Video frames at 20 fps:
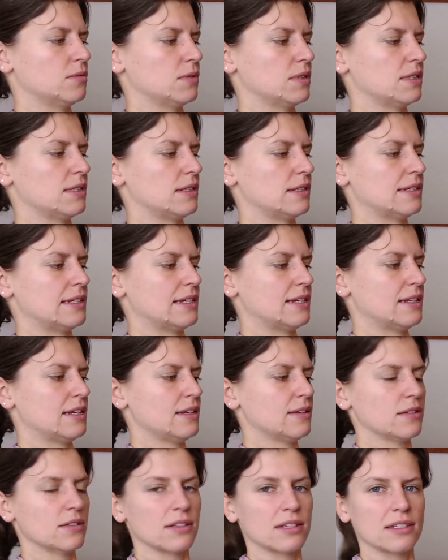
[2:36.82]
Twist it
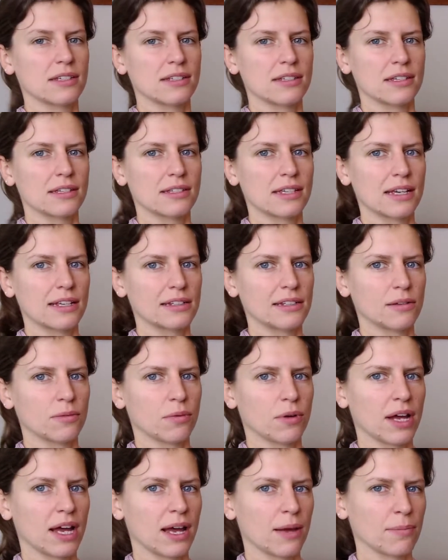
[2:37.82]
slightly. So this is exactly
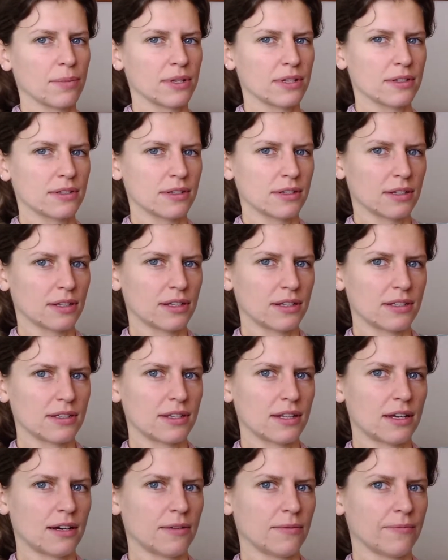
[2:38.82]
what happens, can you
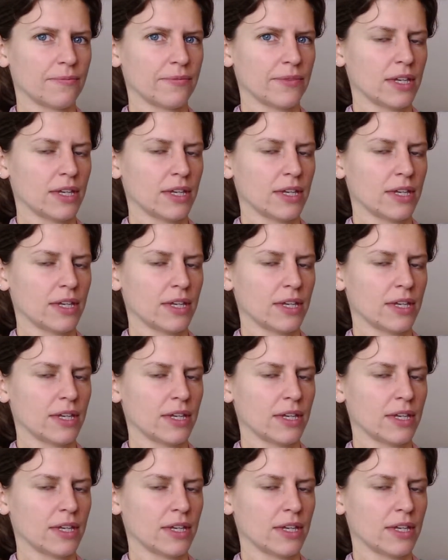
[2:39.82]
see there?